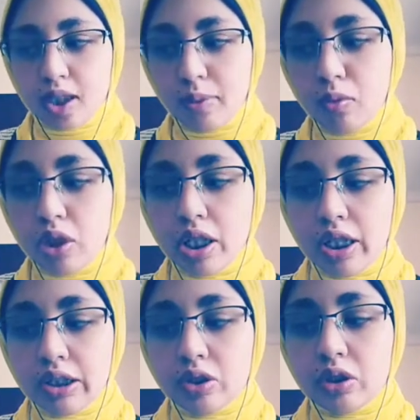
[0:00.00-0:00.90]
bully
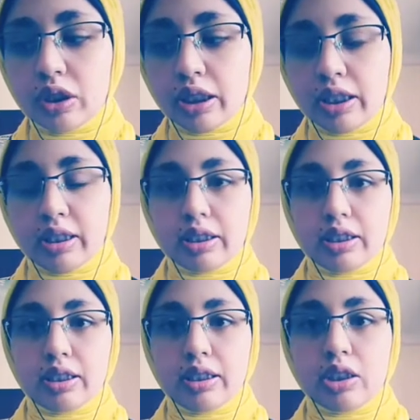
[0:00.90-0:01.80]
others, and
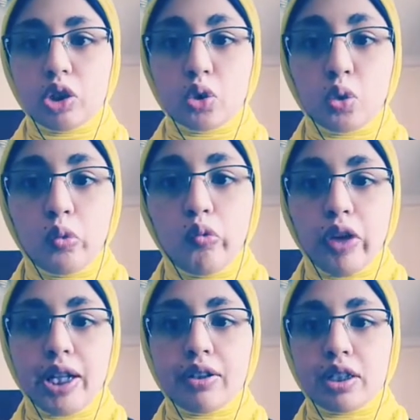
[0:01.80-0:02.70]
he is so
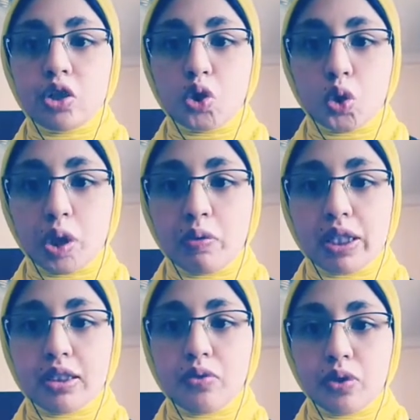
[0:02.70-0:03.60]
violent and so
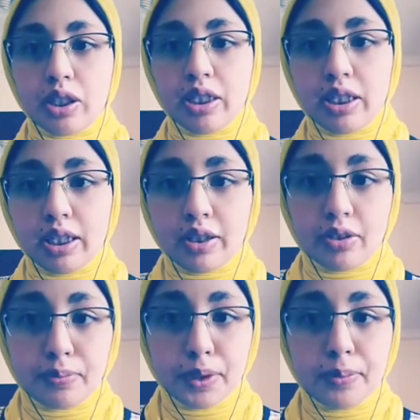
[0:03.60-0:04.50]
aggressive with the other
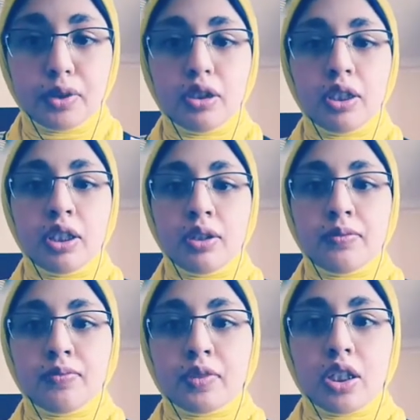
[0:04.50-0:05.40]
people.
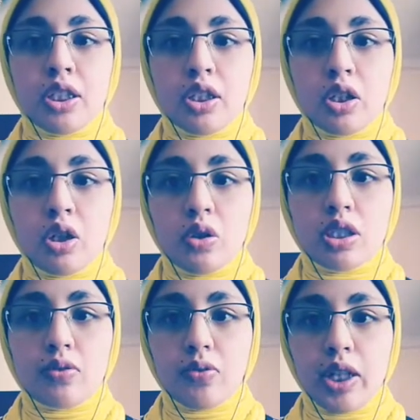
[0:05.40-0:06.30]
He always
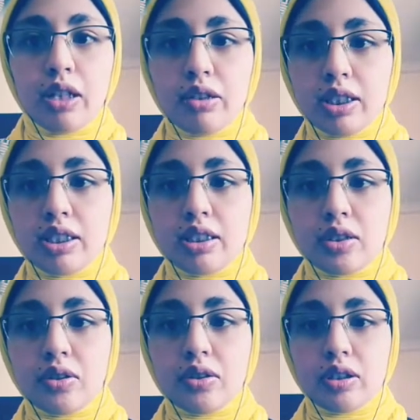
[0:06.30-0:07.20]
violates
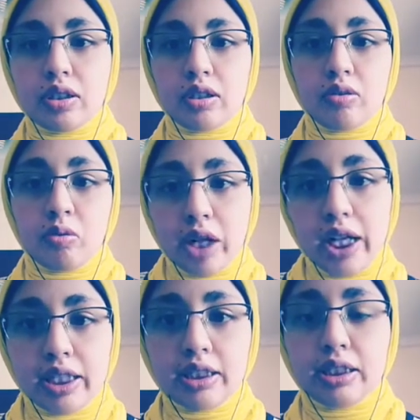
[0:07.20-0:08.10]
their
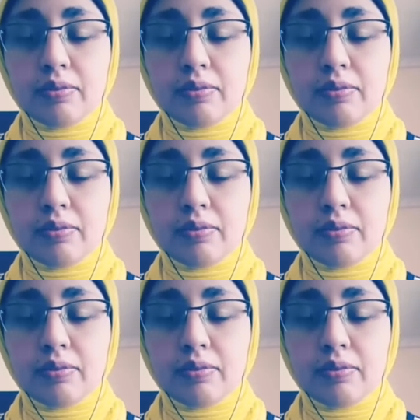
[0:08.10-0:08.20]
rights.